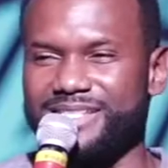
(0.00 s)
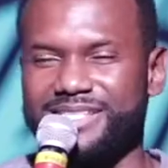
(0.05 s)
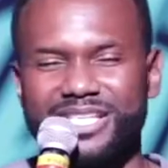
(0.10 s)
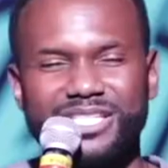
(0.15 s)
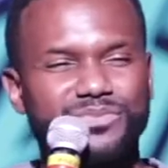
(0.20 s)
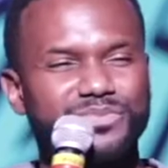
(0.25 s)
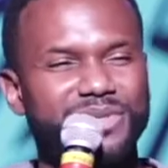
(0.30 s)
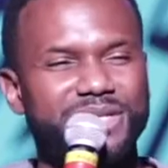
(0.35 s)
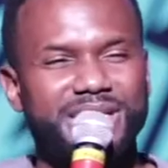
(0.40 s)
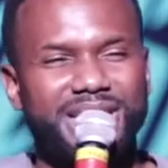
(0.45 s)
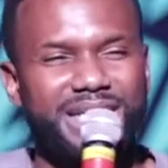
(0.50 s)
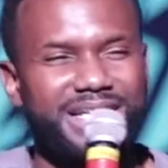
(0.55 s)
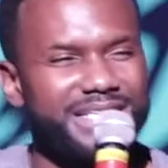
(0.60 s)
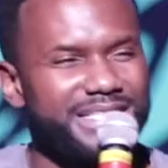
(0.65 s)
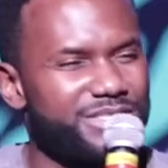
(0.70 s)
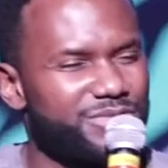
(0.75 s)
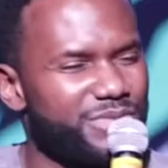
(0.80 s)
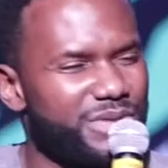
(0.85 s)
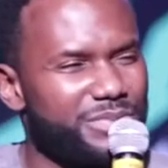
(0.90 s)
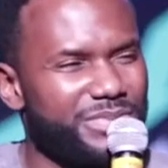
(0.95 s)
Just
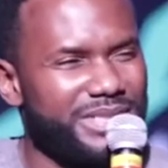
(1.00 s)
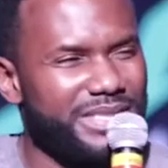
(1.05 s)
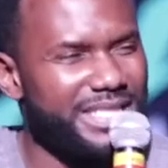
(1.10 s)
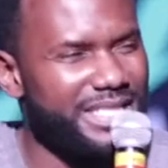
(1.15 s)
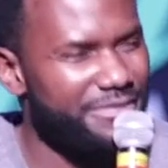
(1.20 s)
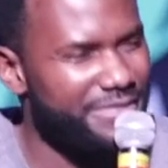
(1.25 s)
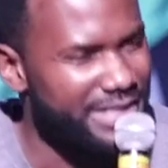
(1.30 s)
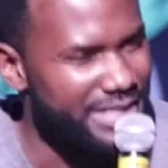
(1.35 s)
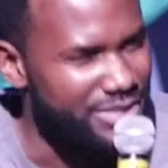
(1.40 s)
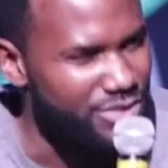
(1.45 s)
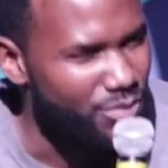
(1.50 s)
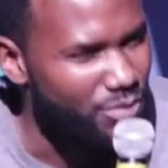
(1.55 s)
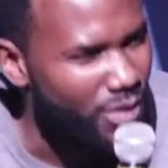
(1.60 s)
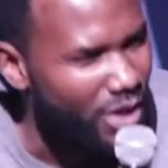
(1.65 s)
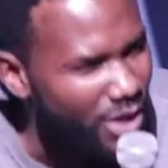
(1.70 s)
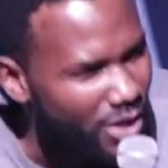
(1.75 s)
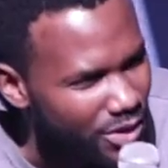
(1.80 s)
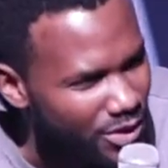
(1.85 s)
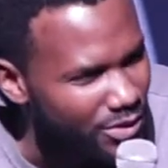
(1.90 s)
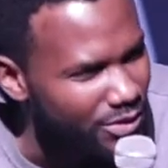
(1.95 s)
because we believe in his
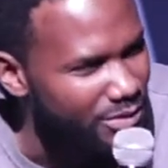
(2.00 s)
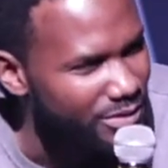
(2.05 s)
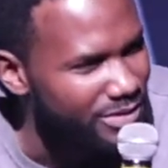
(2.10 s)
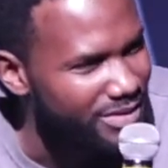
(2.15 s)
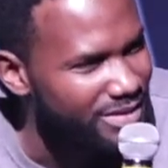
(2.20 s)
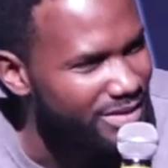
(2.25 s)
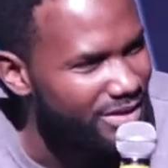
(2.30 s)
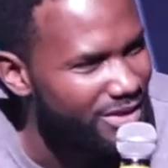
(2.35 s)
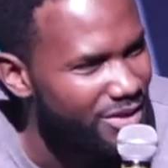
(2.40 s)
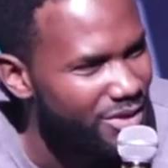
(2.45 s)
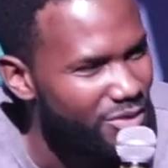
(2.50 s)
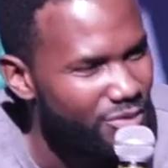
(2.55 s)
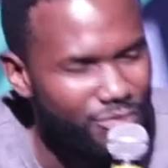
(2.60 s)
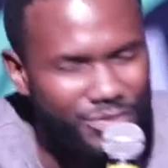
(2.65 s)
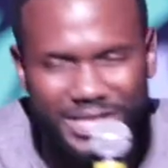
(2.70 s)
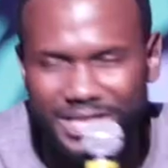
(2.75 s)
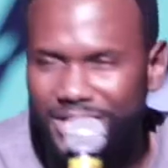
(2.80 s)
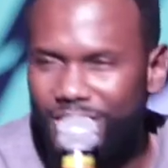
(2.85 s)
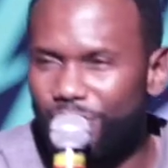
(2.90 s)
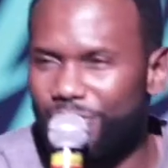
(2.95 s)
word,
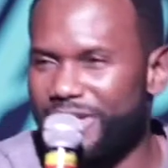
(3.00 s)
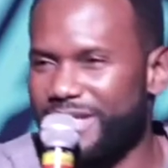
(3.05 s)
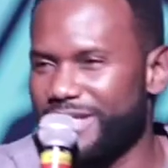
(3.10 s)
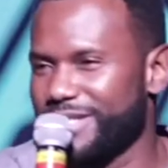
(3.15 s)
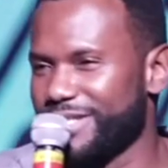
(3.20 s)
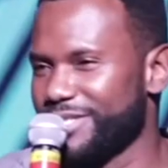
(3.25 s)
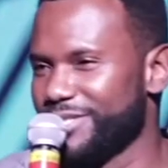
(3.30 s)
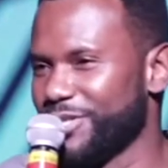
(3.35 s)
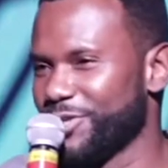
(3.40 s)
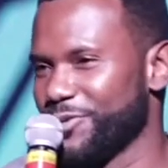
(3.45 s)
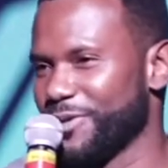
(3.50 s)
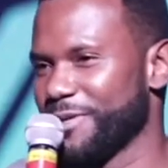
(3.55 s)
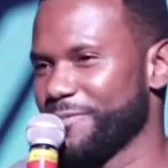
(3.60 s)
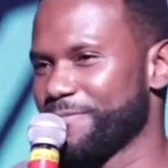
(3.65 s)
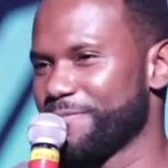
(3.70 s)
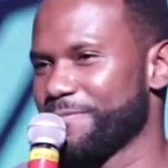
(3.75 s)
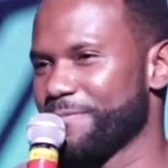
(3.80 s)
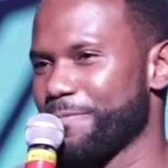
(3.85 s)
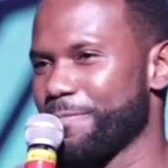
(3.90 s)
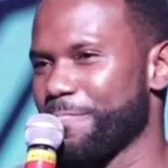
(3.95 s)
we know he could do it.
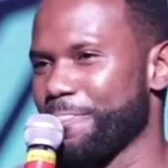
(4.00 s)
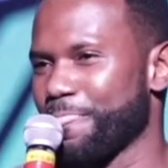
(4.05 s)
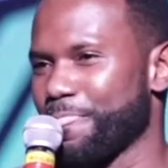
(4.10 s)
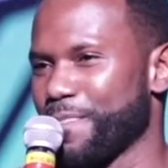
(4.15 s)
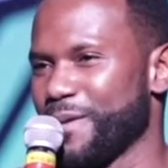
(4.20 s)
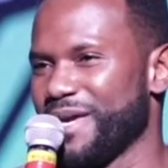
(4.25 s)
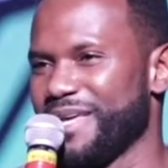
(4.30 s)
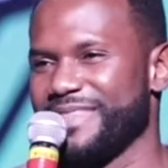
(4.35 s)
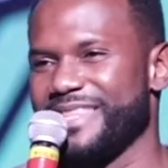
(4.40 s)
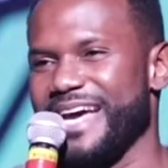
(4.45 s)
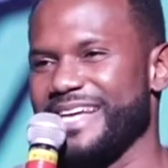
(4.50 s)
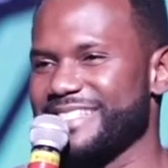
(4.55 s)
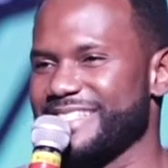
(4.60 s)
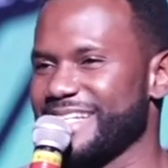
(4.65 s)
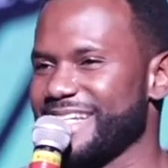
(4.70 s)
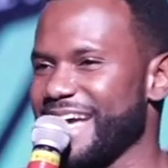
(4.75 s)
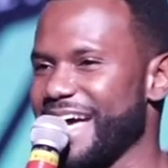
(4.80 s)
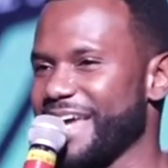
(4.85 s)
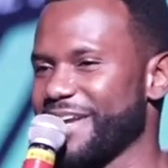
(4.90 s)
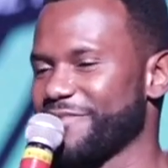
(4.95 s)
That's the
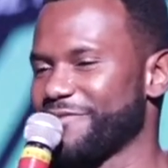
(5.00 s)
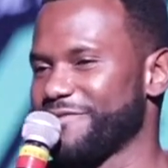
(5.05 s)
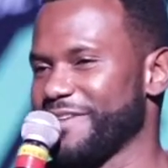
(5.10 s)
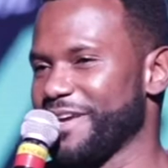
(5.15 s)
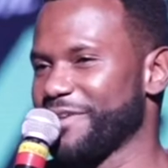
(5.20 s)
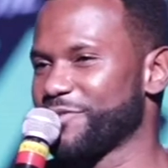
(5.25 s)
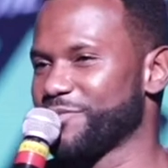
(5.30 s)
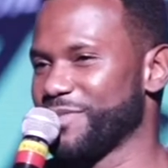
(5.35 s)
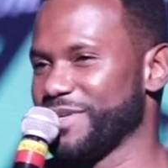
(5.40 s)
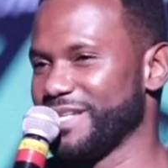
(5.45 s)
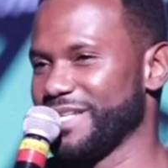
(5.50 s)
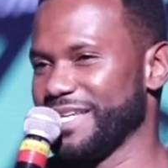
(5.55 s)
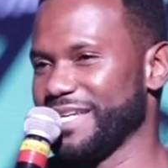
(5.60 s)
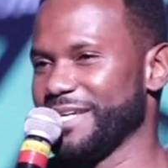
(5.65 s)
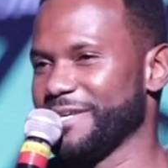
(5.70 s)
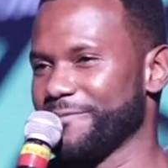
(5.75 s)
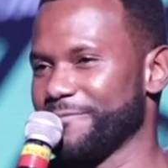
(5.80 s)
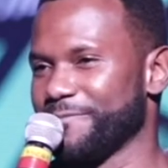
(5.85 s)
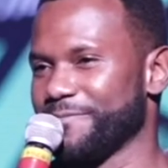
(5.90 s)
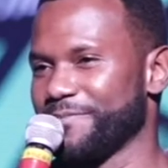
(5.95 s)
kind of faith we
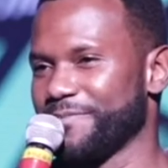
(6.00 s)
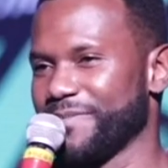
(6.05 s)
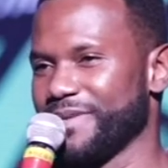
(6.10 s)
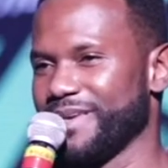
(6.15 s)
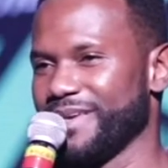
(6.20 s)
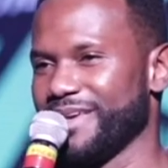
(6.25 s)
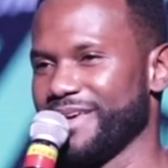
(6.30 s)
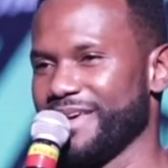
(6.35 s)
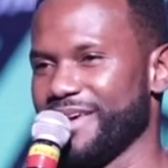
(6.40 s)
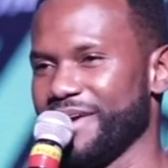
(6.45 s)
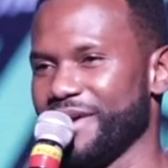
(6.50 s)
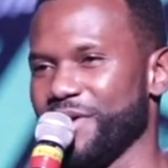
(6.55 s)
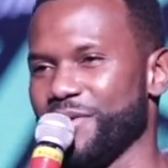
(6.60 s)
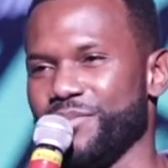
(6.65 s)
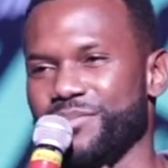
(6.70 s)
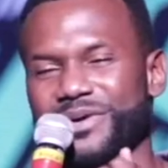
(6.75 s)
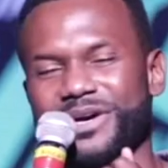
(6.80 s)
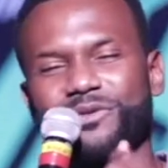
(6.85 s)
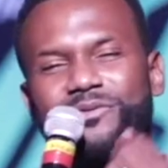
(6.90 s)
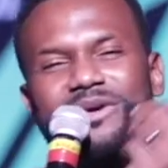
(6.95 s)
need.
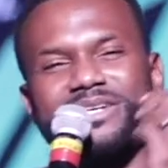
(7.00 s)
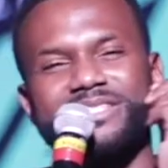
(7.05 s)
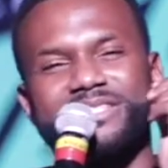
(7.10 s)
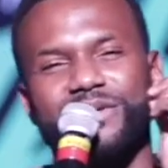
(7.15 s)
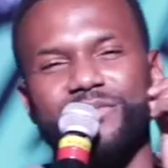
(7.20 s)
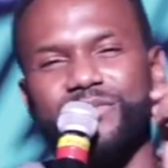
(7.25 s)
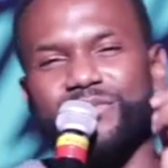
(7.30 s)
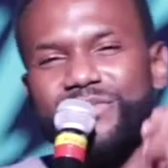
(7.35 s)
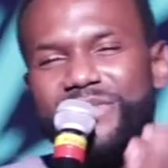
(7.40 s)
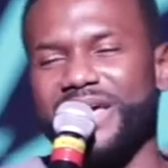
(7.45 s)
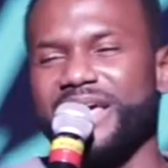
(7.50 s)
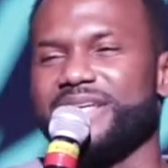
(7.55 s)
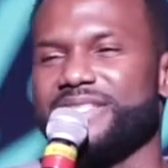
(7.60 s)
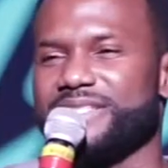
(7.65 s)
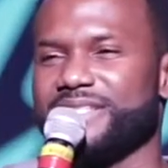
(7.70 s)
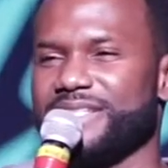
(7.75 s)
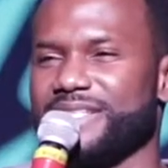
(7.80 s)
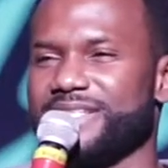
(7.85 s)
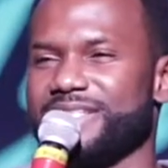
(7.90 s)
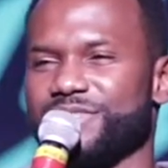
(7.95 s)
But what's
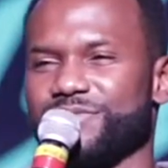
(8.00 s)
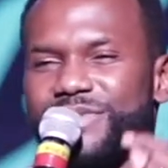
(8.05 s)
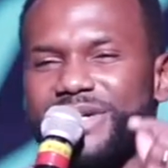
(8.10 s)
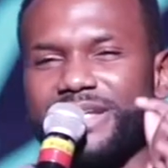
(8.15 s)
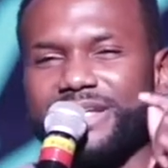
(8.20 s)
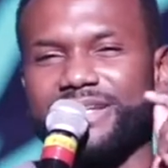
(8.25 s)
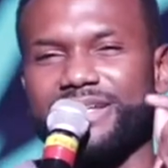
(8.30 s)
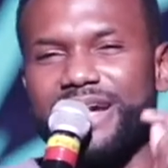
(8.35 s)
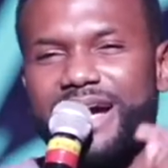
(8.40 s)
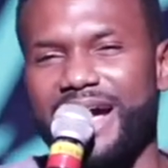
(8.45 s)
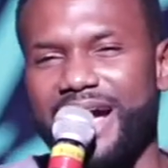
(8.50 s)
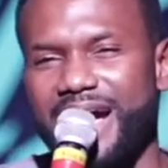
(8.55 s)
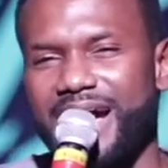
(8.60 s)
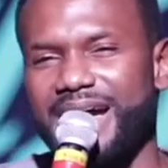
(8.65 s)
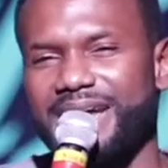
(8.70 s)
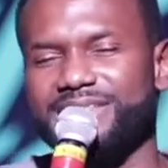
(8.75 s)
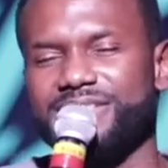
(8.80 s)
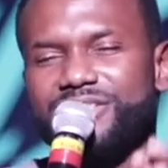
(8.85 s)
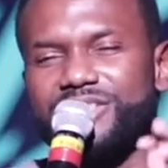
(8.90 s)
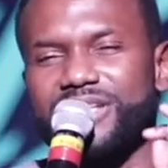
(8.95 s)
amazing is when
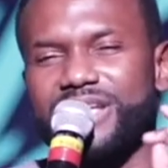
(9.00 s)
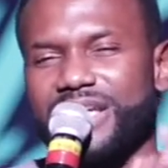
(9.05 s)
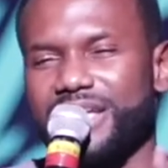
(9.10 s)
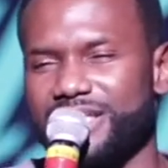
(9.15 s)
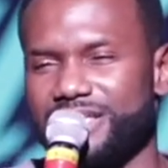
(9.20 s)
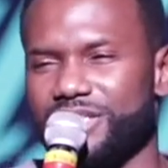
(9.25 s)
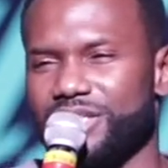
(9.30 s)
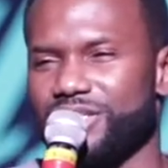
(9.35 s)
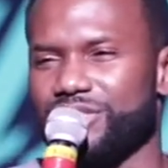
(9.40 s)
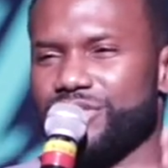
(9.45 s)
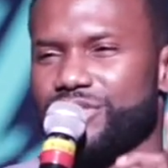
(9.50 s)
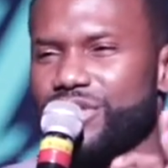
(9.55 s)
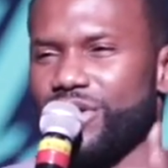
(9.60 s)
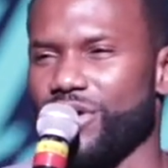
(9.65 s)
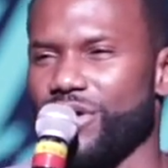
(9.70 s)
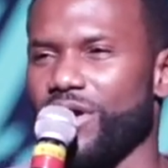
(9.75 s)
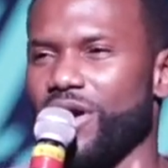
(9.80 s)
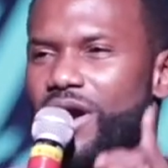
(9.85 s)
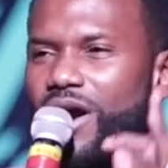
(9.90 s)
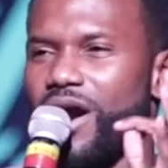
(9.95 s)
God changes
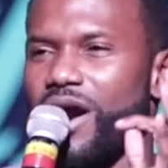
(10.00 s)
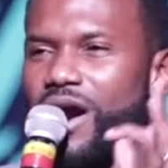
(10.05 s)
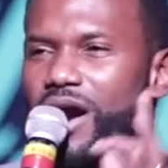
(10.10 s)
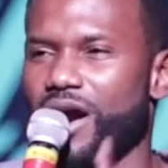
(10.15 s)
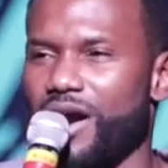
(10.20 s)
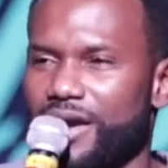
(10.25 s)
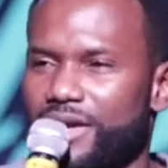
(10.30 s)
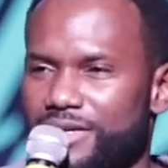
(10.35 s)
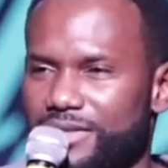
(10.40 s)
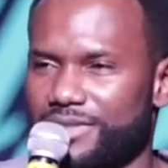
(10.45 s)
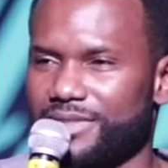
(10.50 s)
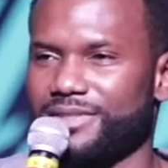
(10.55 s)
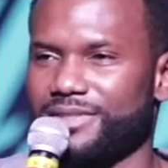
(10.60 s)
your heart.